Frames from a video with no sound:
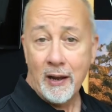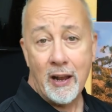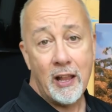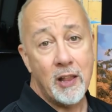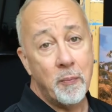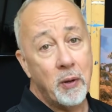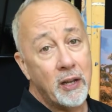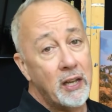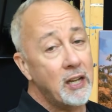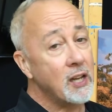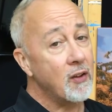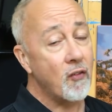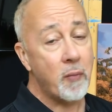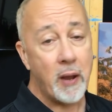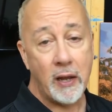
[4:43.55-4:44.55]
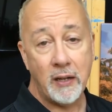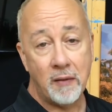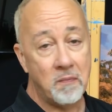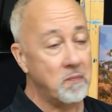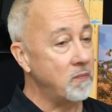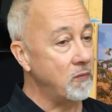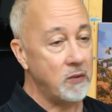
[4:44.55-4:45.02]
In the beginning of a
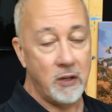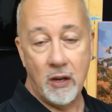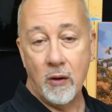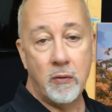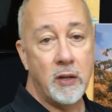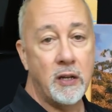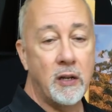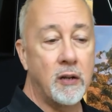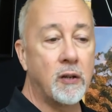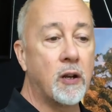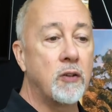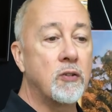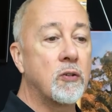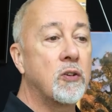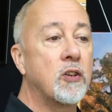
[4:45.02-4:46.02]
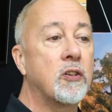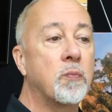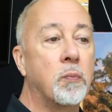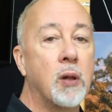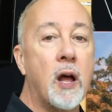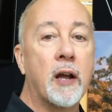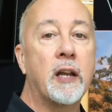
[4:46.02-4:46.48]
painting, you don't need it because you're
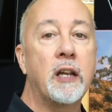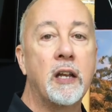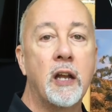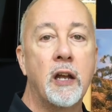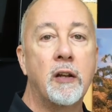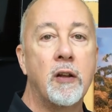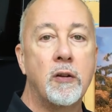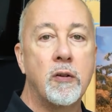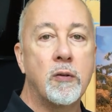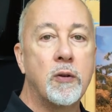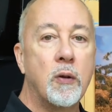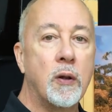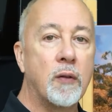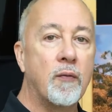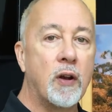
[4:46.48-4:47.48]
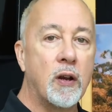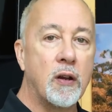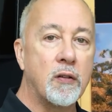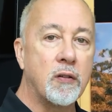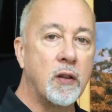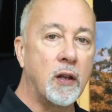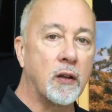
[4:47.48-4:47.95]
just blocking in and you're doing
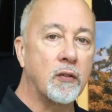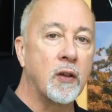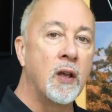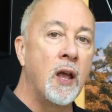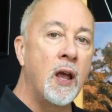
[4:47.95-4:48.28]
various things.